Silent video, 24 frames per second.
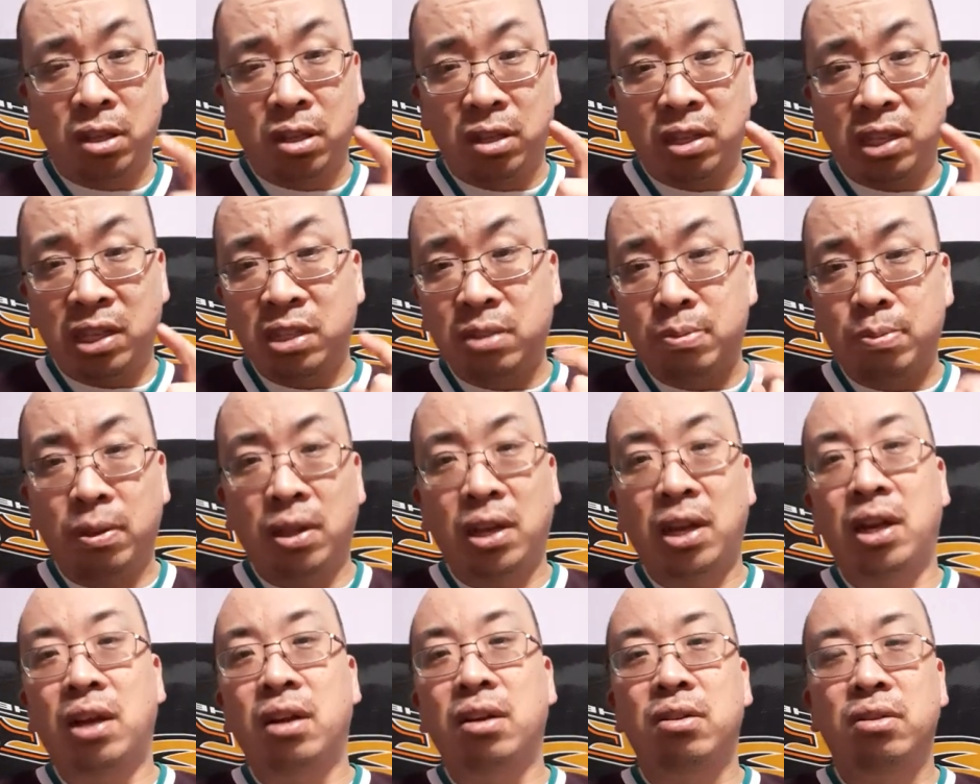these
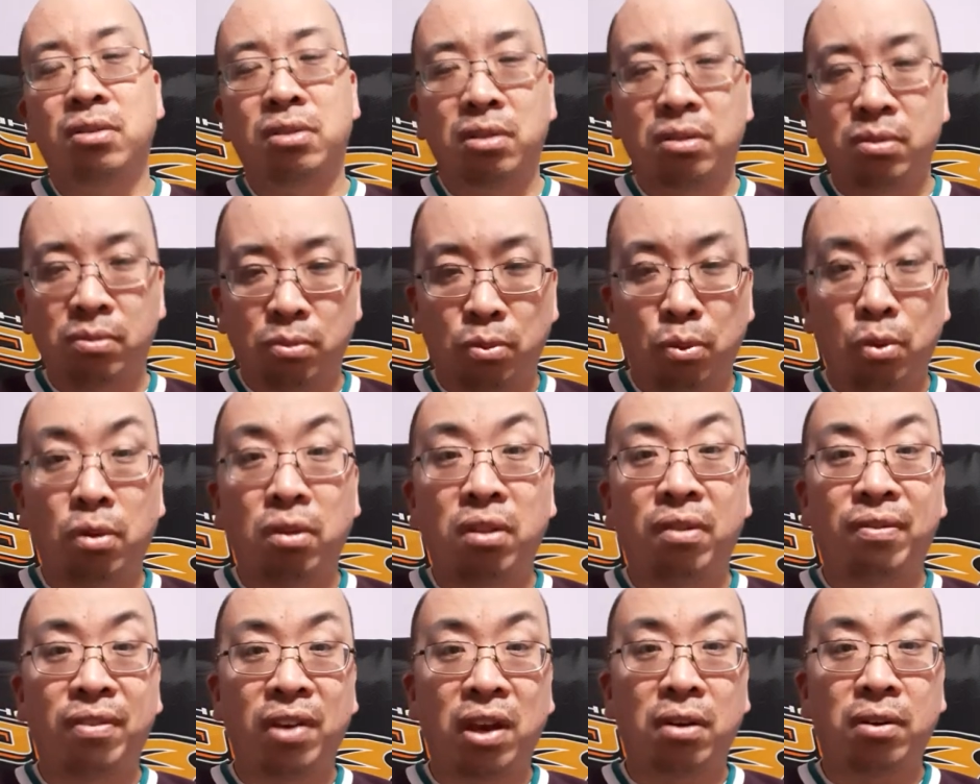players were
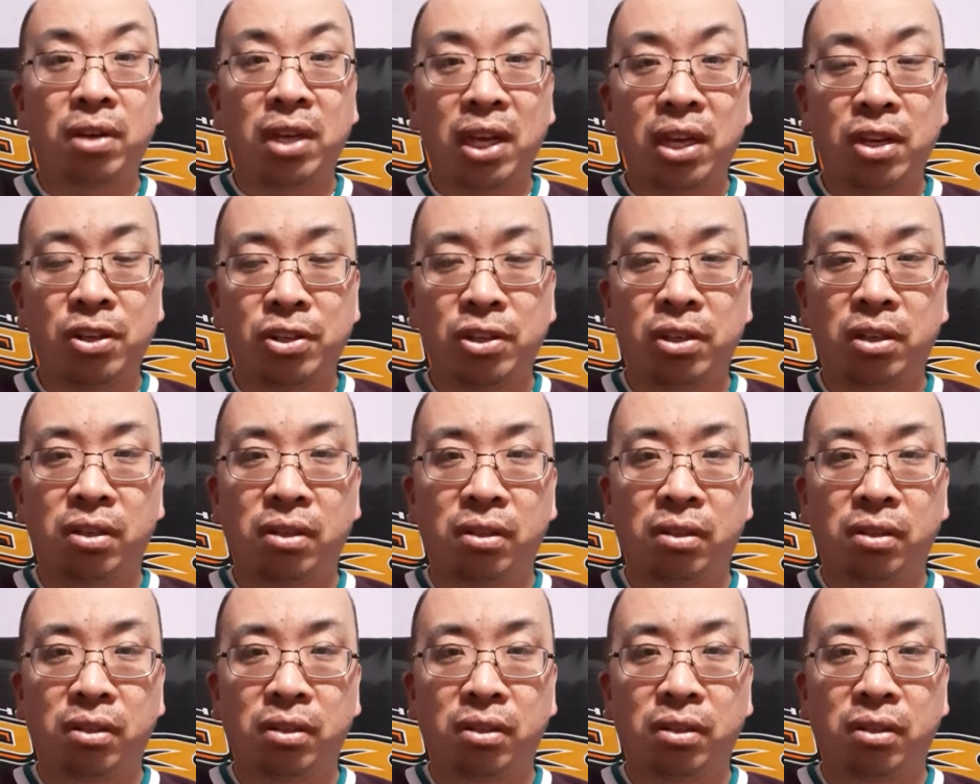the foundation.